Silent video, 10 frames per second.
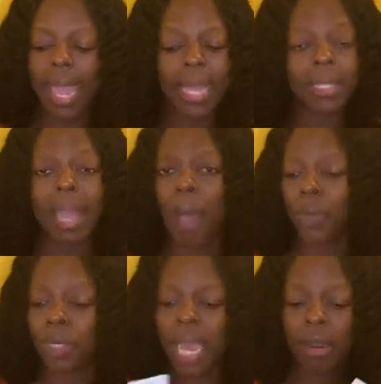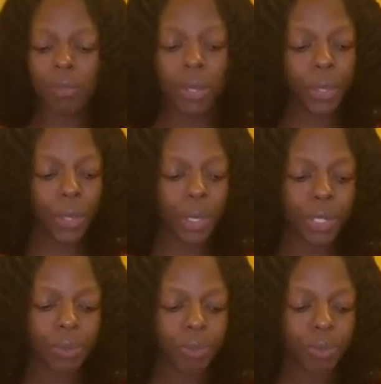it has the apple cider
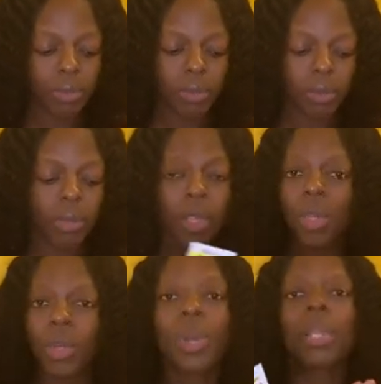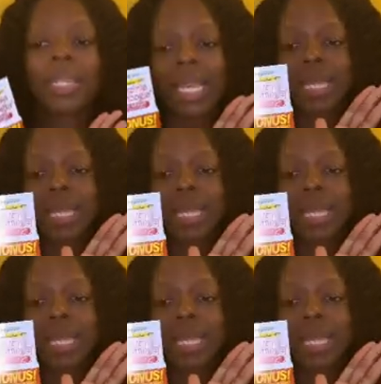vinegar. You know, it says